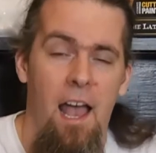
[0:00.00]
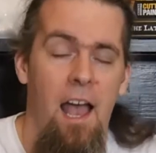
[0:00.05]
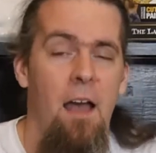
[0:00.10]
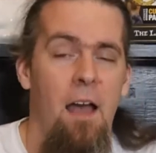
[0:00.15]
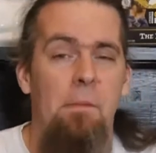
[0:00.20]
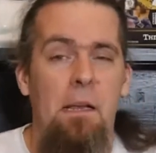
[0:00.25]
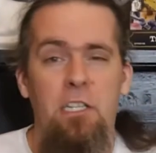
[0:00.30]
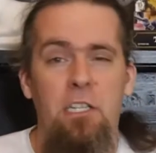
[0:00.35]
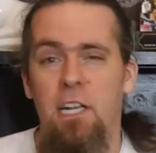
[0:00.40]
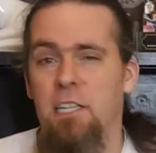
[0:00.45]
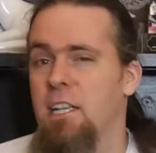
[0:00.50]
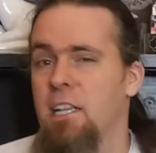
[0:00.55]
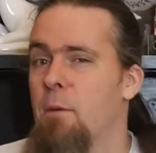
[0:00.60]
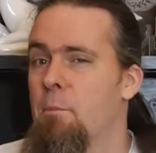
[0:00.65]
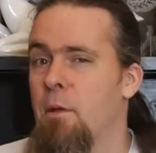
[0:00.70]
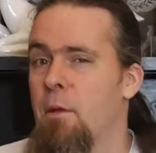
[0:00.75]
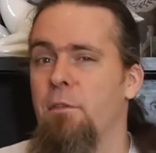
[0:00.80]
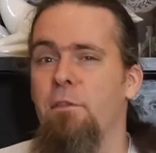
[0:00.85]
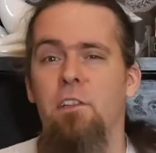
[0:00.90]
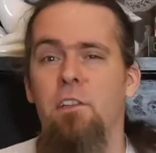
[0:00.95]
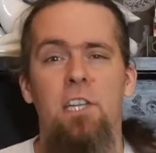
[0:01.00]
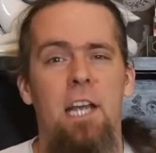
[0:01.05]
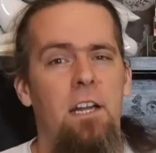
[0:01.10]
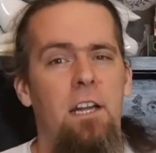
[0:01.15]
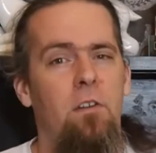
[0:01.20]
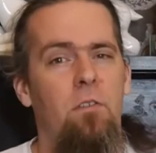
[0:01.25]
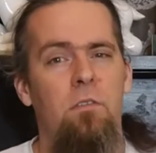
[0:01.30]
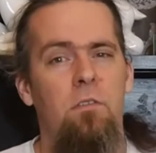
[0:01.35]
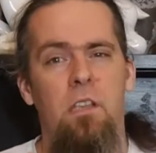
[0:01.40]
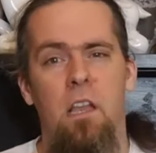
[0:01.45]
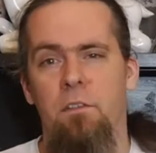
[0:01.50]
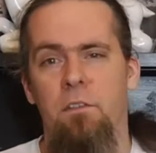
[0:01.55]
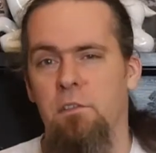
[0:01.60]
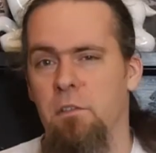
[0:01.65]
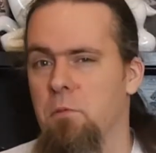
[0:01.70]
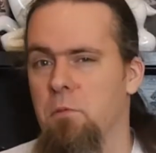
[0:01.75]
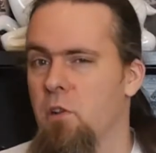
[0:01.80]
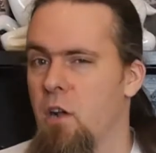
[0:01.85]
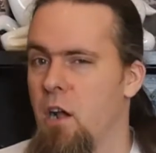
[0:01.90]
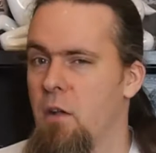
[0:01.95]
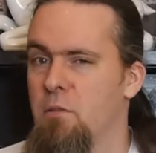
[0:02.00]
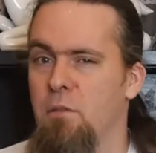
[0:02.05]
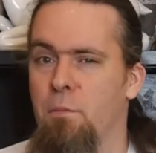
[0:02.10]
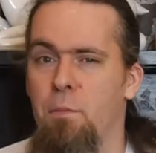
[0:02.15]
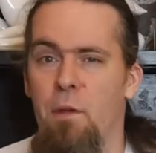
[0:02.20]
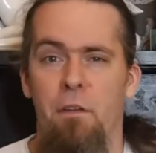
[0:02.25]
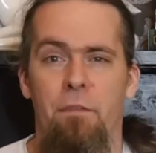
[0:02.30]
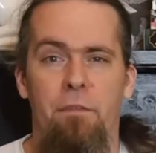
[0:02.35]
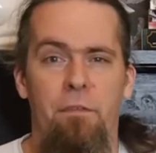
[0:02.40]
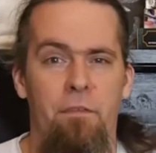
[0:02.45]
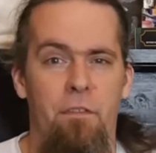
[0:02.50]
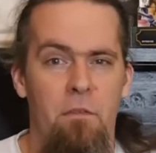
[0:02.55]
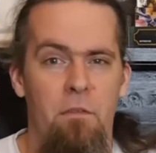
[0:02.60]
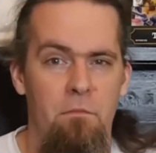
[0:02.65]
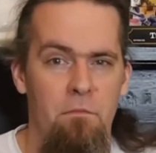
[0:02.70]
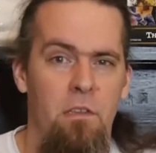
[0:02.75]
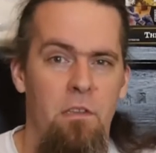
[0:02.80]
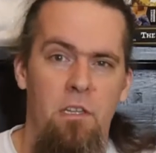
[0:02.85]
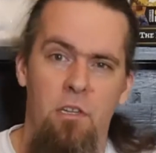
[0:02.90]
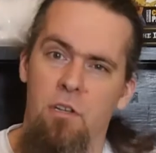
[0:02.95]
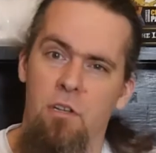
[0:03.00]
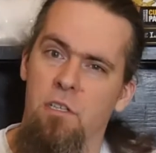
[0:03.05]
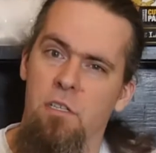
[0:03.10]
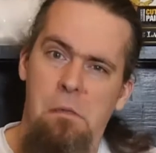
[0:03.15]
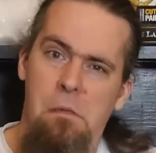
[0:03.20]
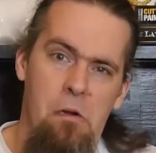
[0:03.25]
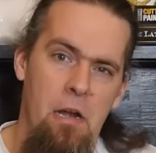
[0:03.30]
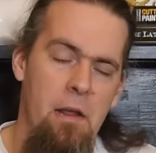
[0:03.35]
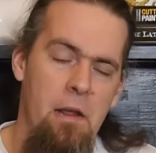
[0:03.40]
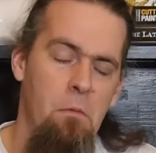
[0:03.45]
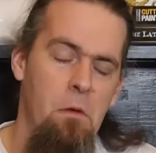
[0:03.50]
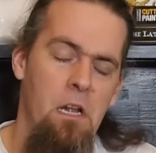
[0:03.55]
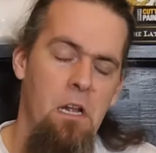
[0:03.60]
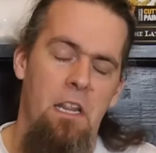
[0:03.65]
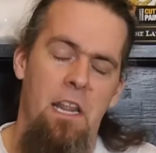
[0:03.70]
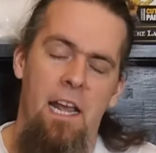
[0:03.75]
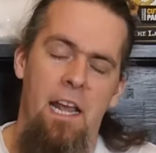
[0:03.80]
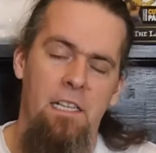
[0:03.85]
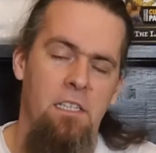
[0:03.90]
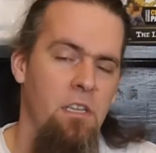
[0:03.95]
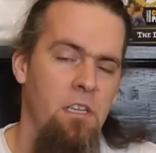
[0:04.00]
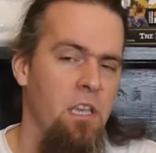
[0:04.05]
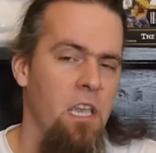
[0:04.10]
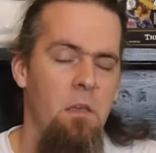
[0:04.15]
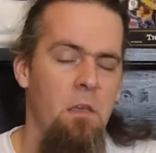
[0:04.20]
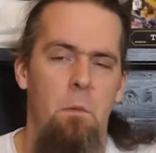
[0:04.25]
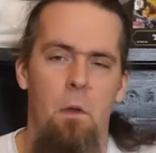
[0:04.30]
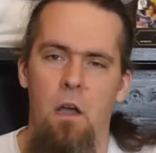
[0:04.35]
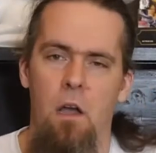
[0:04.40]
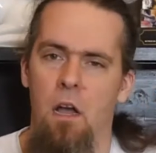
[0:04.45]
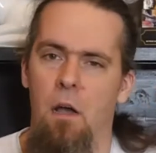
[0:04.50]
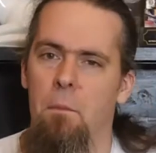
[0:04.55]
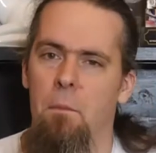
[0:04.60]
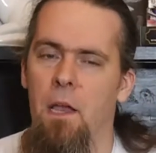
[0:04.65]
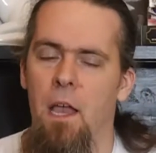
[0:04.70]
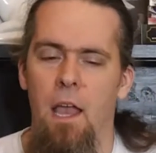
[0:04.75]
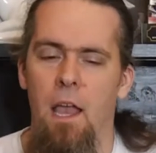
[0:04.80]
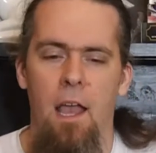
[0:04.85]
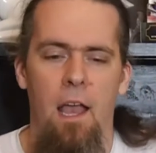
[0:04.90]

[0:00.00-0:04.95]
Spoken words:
I checked out both your channels, I've subscribed to both of them. You're doing some great work there, so keep it up.